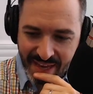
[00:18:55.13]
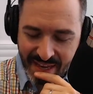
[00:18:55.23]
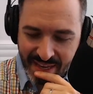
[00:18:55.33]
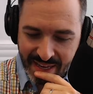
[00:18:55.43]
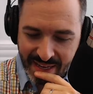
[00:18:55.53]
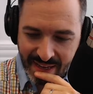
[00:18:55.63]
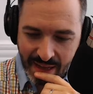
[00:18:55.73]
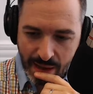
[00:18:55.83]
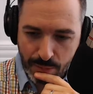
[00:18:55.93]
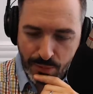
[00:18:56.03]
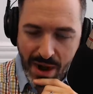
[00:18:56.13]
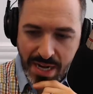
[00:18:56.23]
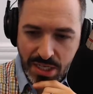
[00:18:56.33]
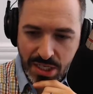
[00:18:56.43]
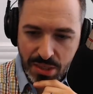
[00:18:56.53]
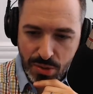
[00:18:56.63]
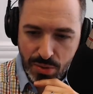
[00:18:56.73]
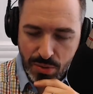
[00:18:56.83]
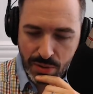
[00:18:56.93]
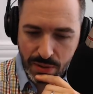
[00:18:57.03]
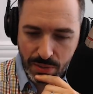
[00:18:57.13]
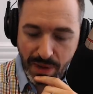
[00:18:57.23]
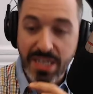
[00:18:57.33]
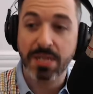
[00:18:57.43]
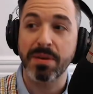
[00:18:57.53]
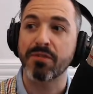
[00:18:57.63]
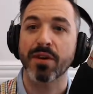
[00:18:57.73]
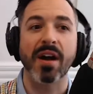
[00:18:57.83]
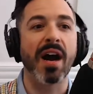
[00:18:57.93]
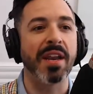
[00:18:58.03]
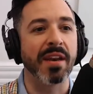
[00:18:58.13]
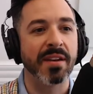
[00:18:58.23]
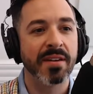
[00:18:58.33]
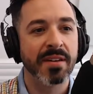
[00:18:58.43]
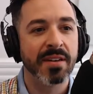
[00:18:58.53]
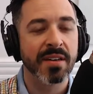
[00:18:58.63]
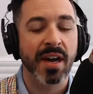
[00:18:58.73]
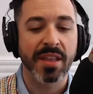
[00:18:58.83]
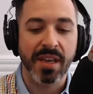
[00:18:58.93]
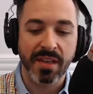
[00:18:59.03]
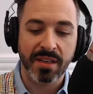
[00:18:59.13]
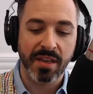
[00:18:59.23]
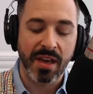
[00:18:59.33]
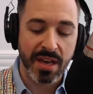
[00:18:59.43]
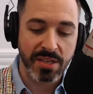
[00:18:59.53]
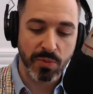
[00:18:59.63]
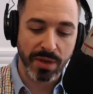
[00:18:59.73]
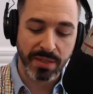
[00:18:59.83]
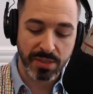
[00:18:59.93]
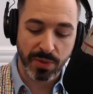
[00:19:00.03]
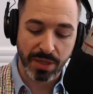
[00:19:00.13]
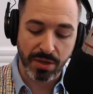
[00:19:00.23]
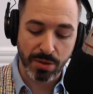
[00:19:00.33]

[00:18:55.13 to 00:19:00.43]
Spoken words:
a right to be forgotten. I think is what the